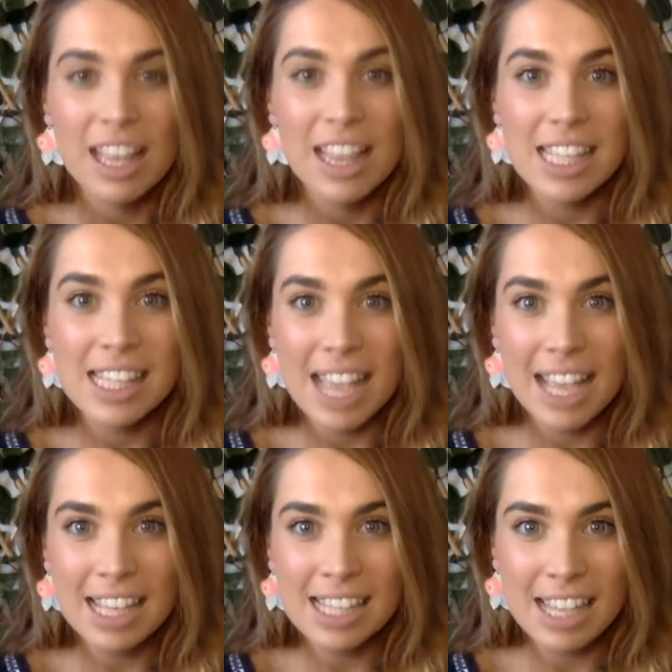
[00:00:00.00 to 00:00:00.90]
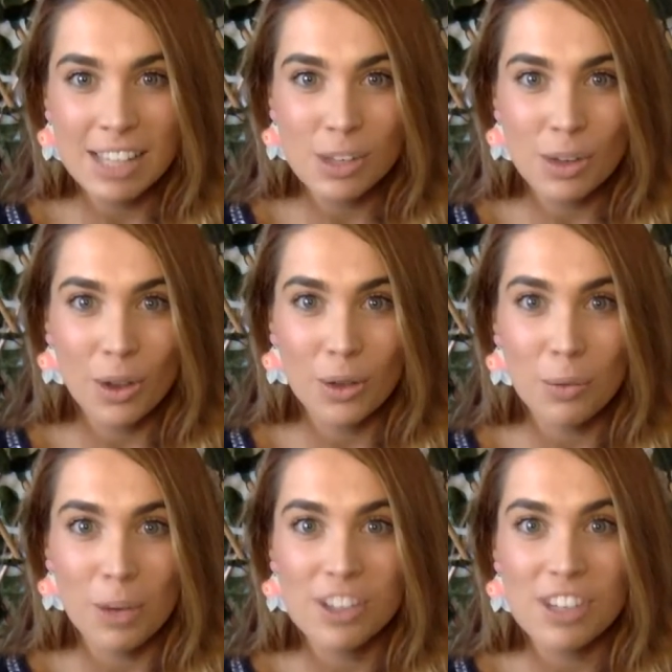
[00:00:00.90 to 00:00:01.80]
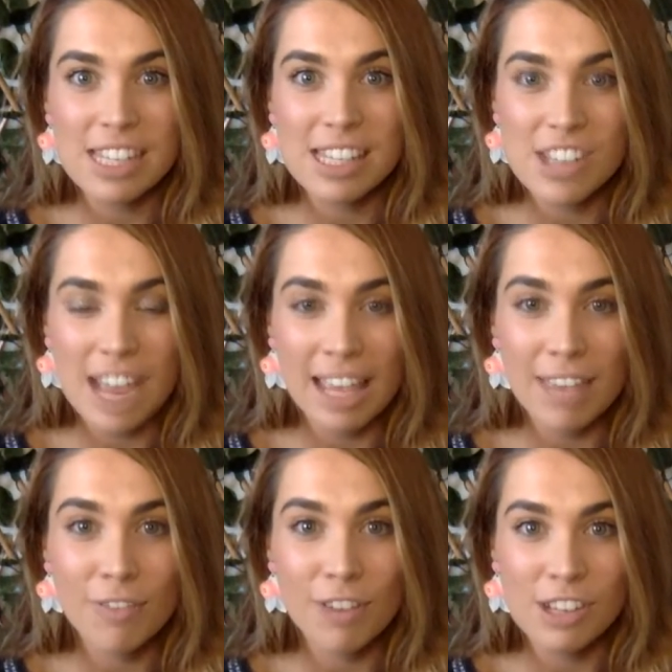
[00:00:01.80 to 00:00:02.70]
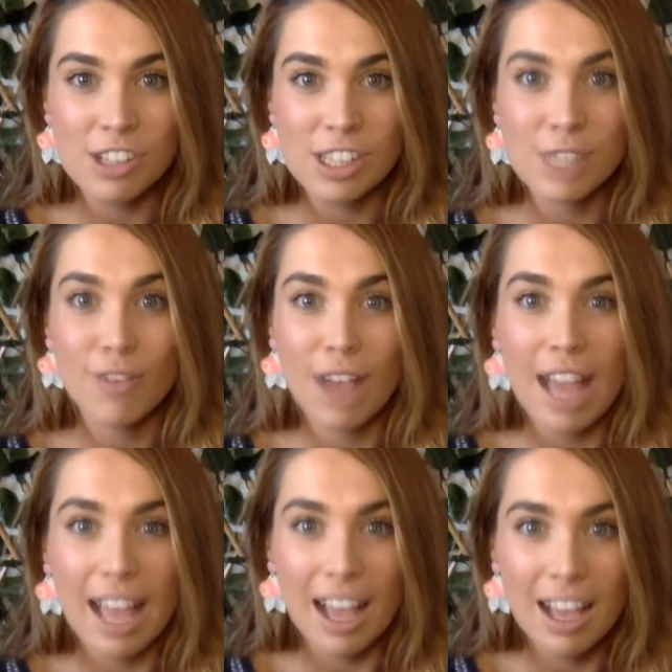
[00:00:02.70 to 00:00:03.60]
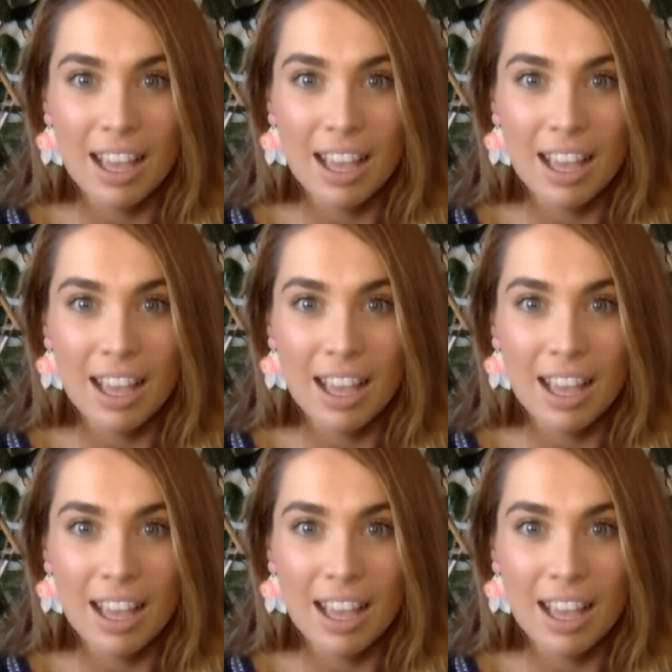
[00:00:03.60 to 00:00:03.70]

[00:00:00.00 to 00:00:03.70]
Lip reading: The second text you're going to watch is Jackie French's Fire.